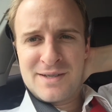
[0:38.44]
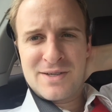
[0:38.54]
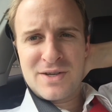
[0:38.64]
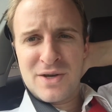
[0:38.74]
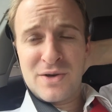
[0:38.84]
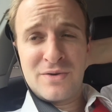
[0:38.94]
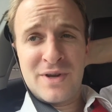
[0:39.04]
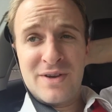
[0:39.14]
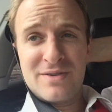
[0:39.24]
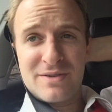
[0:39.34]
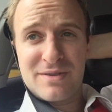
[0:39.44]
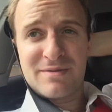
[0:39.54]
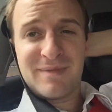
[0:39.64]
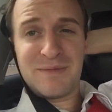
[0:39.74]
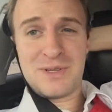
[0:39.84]
So who knows?
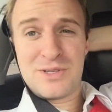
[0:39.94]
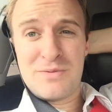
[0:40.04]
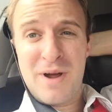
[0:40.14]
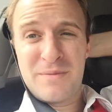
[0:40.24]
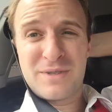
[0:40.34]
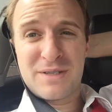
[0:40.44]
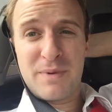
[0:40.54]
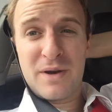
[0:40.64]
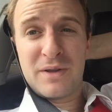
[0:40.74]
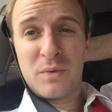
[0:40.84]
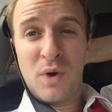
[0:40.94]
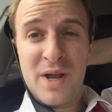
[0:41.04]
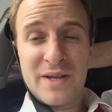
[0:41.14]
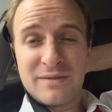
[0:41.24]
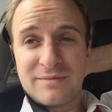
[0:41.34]
Maybe two moms is better than
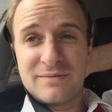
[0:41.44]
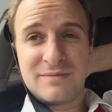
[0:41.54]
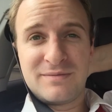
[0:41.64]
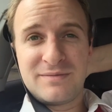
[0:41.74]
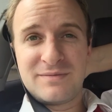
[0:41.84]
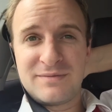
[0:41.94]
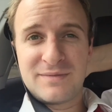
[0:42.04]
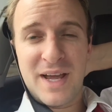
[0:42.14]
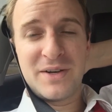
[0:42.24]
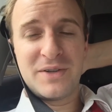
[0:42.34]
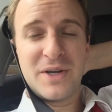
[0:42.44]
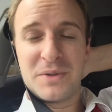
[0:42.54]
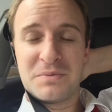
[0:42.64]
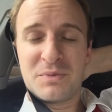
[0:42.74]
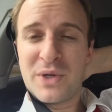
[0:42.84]
one. I don't know
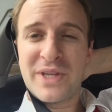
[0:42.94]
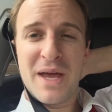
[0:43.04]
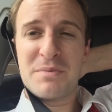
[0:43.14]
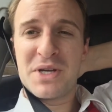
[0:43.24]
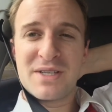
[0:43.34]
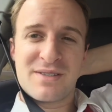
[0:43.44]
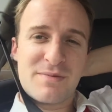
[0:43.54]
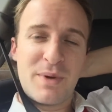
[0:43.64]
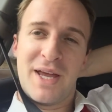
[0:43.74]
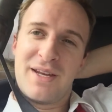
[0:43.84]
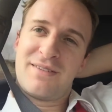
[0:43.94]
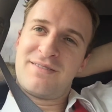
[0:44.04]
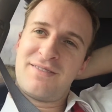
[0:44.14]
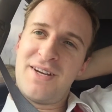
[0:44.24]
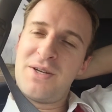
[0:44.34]
what that means, but
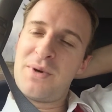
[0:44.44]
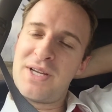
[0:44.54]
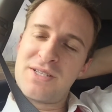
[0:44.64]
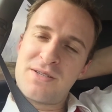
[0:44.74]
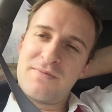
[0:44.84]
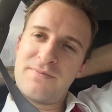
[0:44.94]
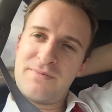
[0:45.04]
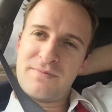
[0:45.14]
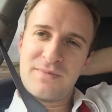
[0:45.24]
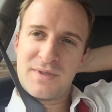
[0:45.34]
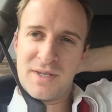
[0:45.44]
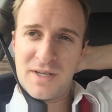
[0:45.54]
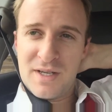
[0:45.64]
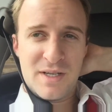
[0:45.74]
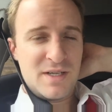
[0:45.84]
anyways,
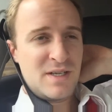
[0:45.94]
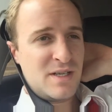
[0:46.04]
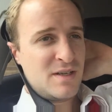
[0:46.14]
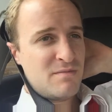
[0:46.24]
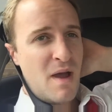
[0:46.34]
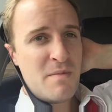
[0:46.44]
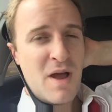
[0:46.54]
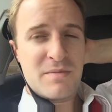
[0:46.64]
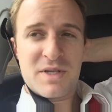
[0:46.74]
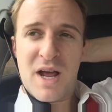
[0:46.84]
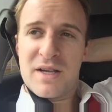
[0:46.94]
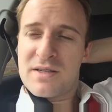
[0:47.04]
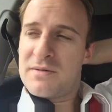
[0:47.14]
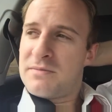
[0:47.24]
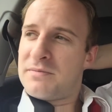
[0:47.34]
my mom's
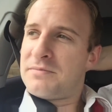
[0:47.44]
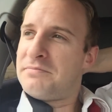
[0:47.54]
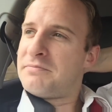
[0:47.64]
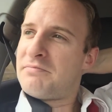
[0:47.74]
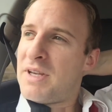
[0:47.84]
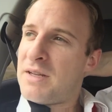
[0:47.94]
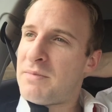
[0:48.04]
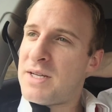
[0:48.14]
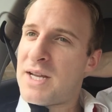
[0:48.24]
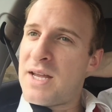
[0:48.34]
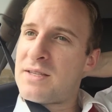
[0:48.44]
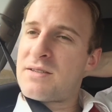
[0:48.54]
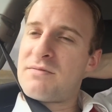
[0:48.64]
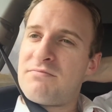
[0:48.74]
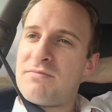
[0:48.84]
awesome, and my
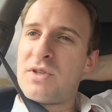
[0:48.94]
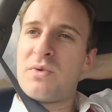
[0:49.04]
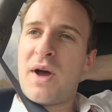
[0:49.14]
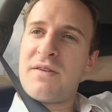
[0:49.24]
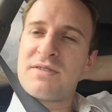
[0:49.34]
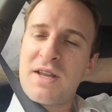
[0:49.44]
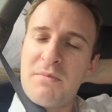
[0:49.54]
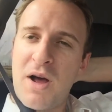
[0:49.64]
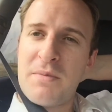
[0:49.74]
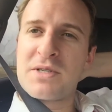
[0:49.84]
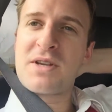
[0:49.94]
dad's new wife, stepmom,